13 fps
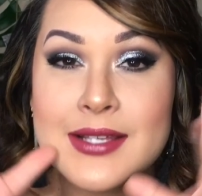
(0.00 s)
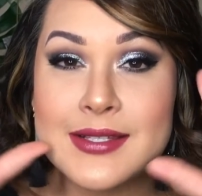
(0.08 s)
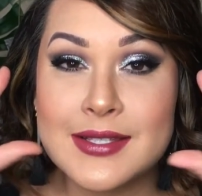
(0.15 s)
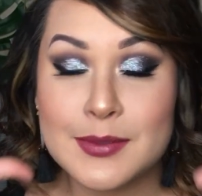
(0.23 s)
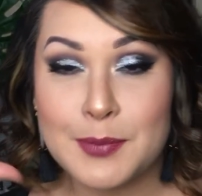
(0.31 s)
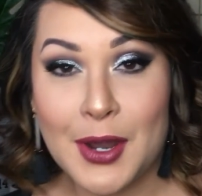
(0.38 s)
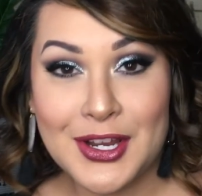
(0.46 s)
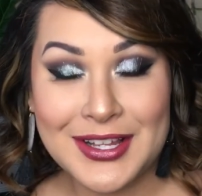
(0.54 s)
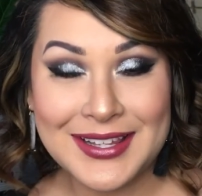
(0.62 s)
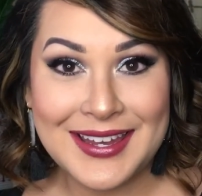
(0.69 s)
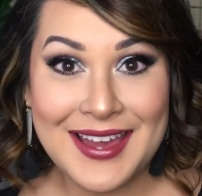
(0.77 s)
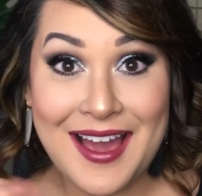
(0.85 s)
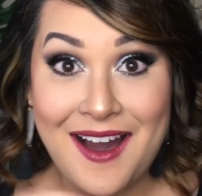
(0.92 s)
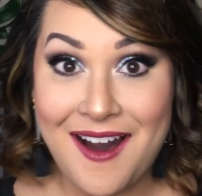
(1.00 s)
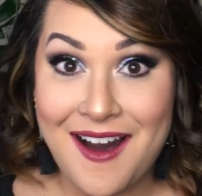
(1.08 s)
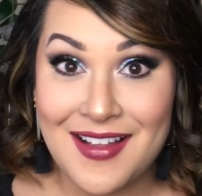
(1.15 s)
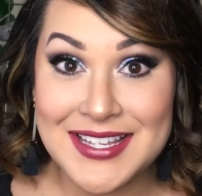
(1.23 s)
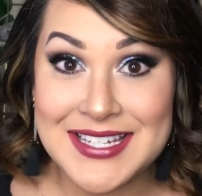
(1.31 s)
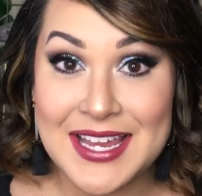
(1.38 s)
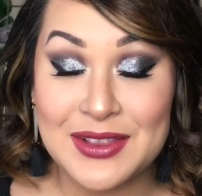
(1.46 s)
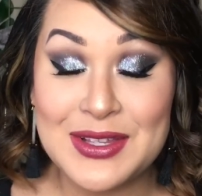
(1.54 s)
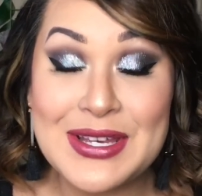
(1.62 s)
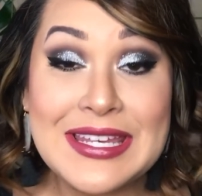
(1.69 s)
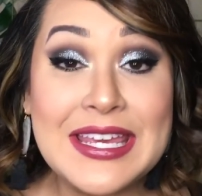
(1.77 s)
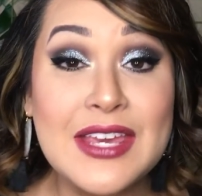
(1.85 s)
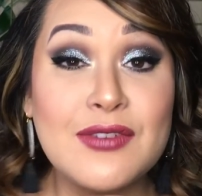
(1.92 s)
sparkly holiday
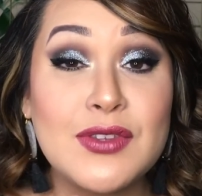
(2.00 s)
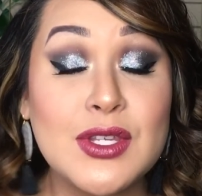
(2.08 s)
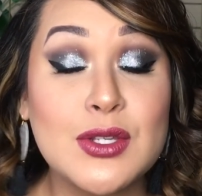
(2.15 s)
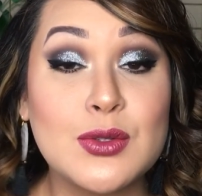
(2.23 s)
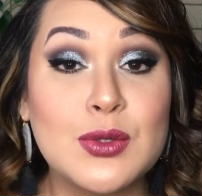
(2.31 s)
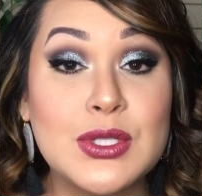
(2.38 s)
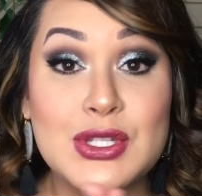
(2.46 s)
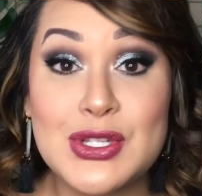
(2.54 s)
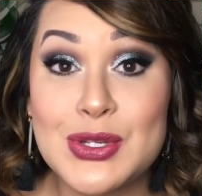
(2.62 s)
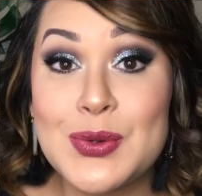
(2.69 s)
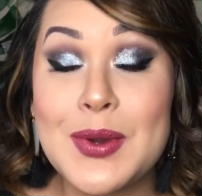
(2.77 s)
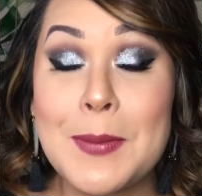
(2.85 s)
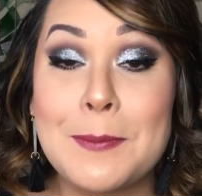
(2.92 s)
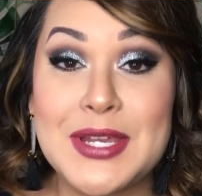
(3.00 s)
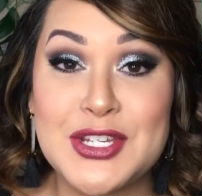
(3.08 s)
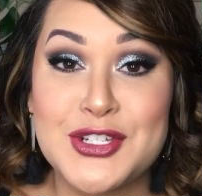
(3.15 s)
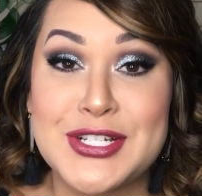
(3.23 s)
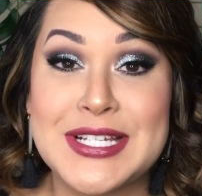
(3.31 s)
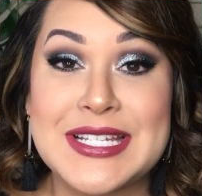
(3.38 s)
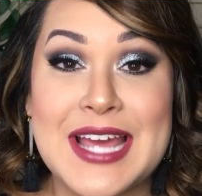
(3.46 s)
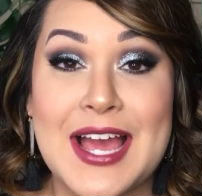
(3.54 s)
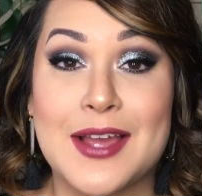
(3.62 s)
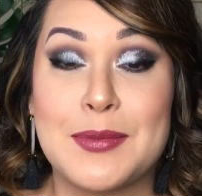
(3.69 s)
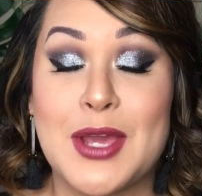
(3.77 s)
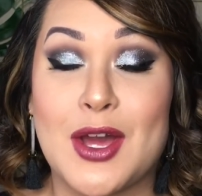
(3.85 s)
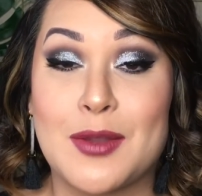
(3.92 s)
look. If you do, be sure to
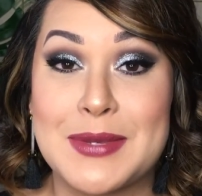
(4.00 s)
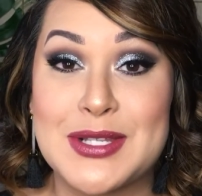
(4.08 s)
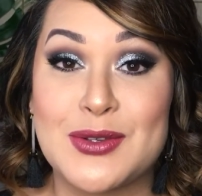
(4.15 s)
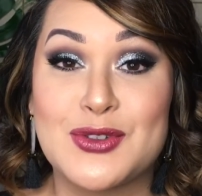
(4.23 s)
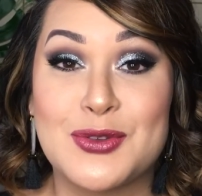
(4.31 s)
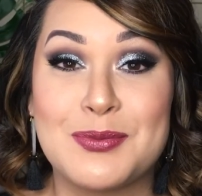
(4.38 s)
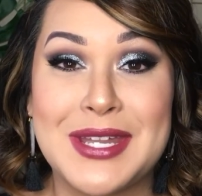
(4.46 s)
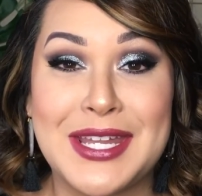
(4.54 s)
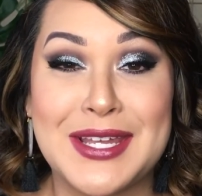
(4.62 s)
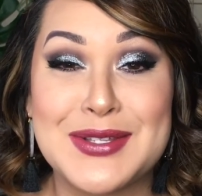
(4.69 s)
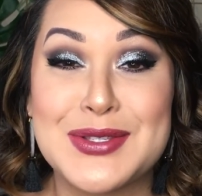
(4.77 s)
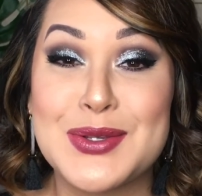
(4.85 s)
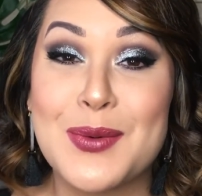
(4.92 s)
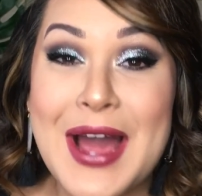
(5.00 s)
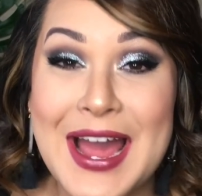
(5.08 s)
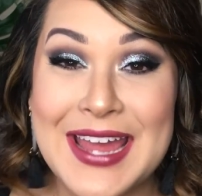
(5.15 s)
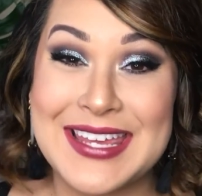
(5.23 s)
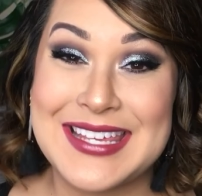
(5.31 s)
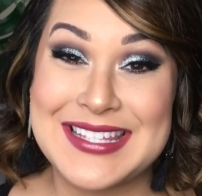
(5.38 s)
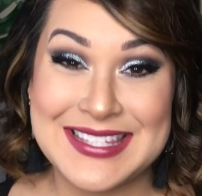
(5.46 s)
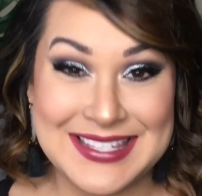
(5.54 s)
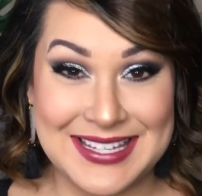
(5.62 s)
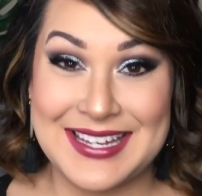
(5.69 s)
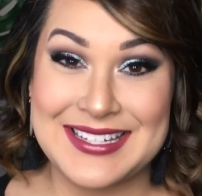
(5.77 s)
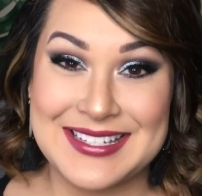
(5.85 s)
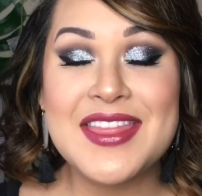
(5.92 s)
tag me on my social media so I can
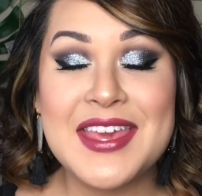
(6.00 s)
see it.